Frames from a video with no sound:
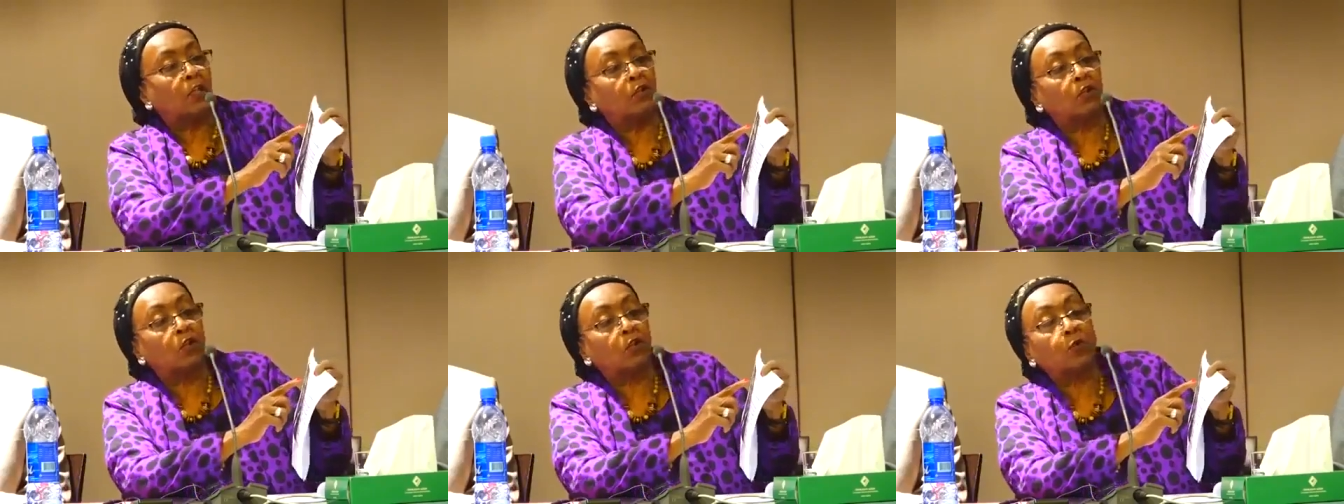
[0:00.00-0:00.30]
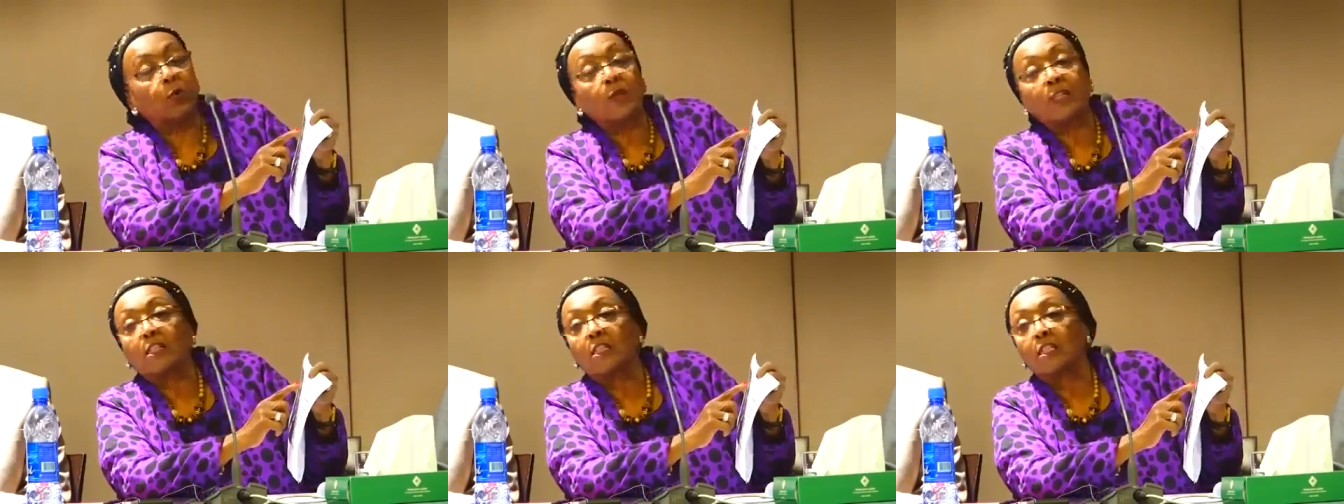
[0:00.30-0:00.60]
it on the
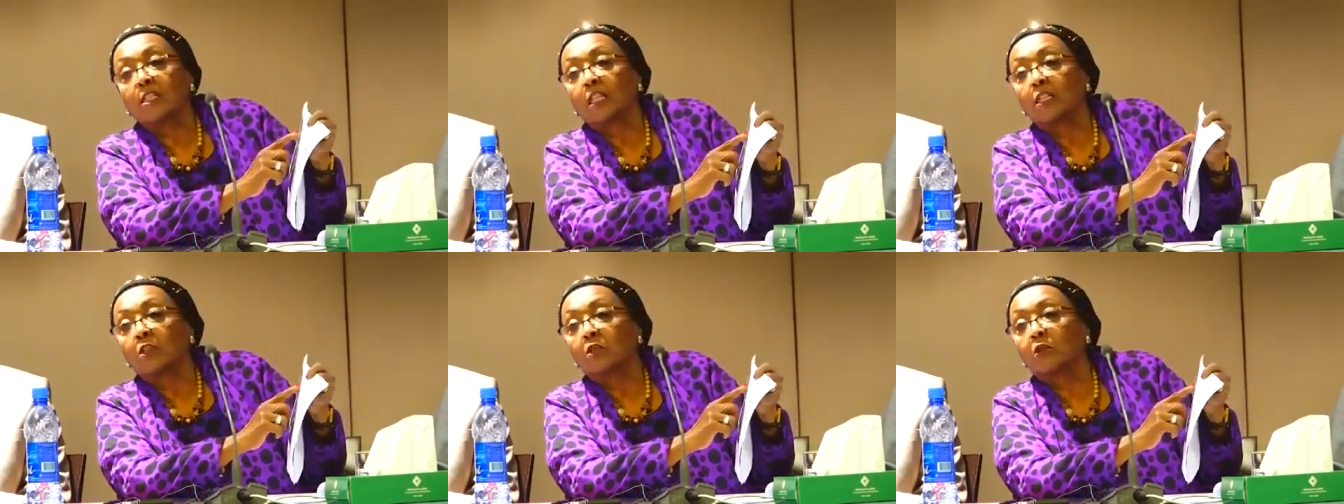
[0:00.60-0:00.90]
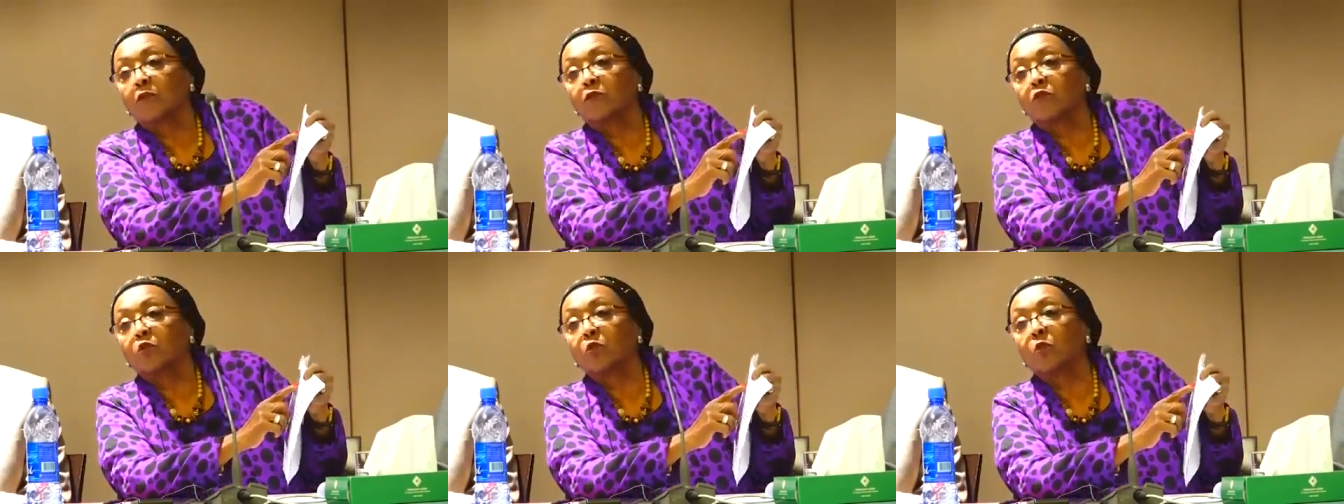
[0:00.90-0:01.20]

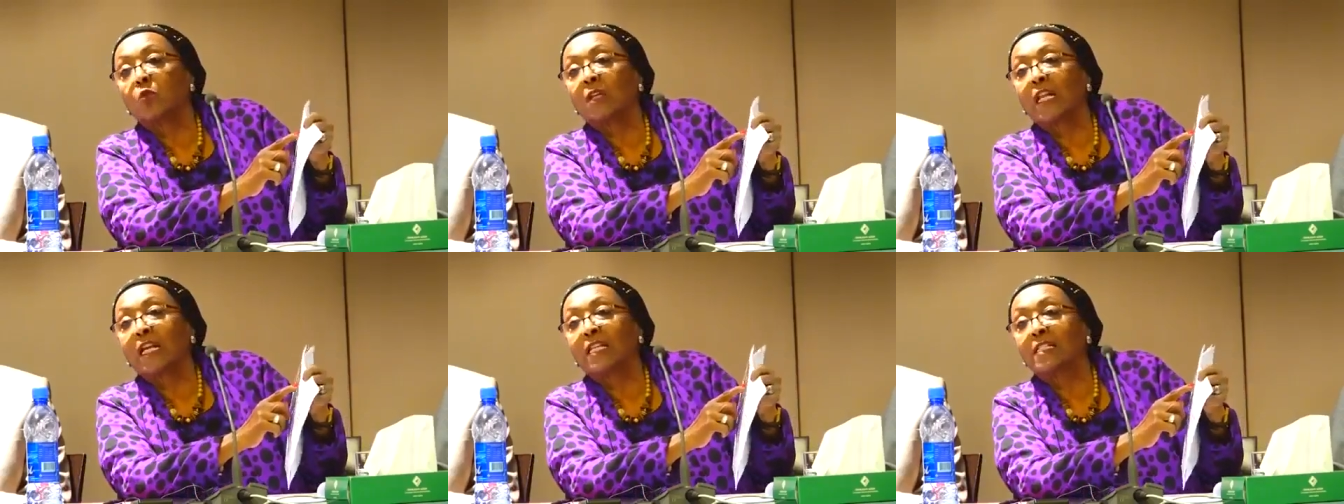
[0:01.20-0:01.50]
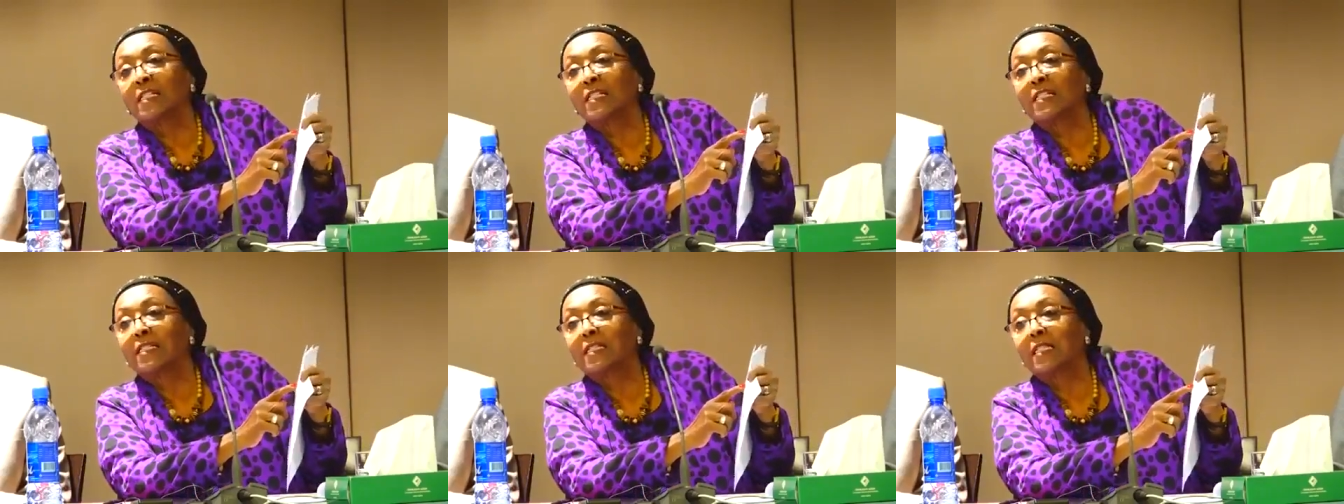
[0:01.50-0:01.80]
26th of June,
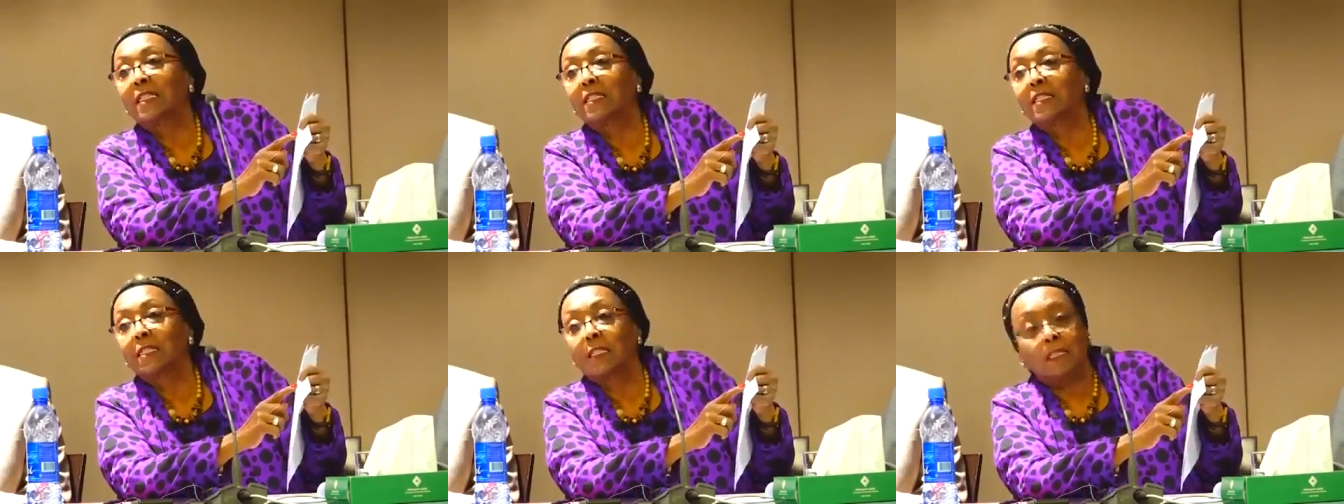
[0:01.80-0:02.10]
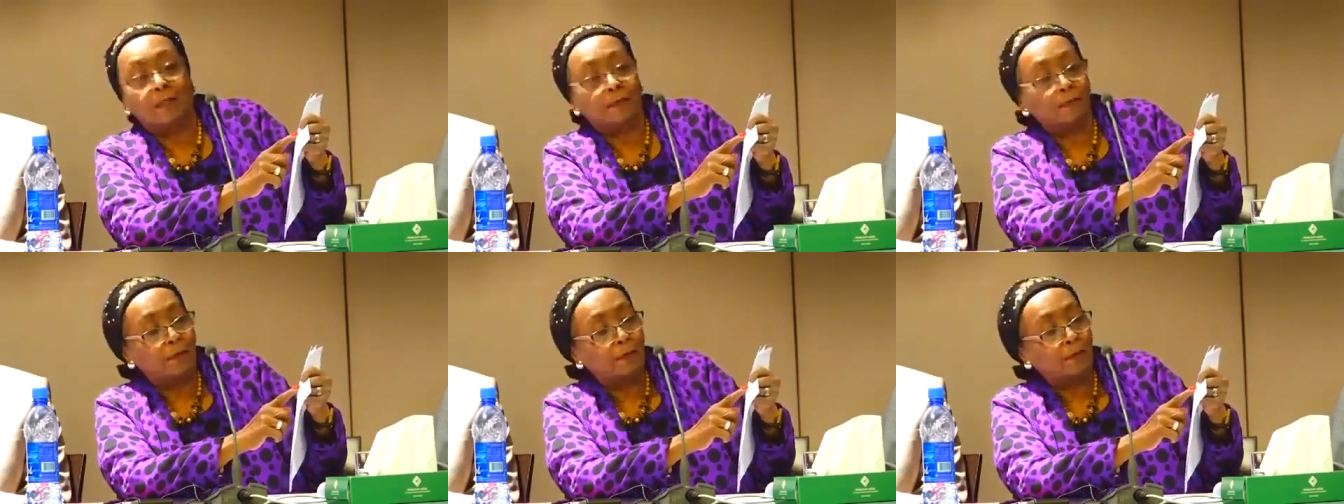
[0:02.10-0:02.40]

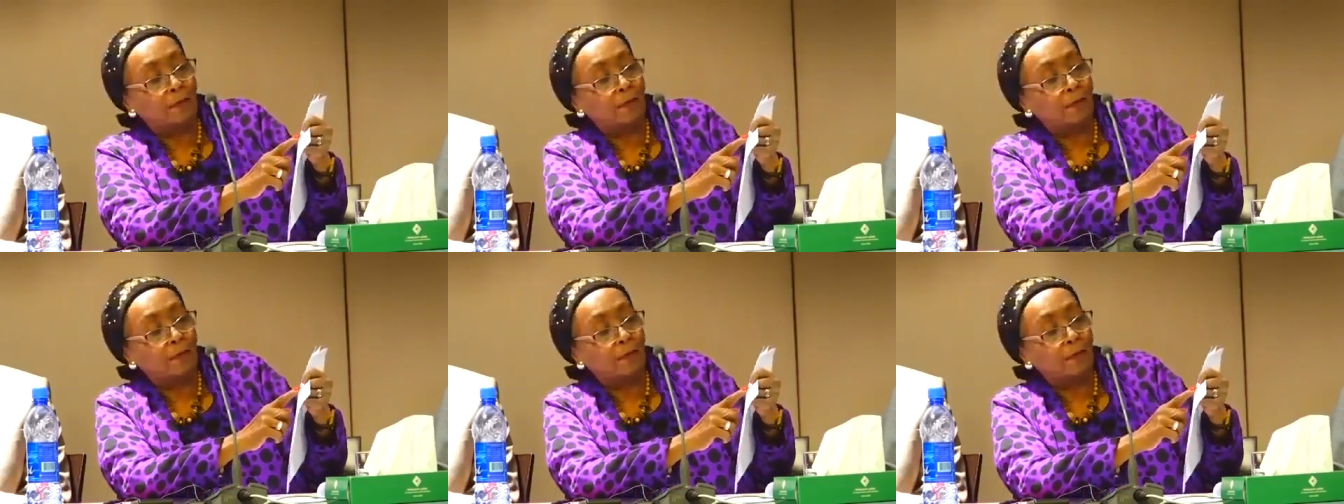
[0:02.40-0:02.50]
1960.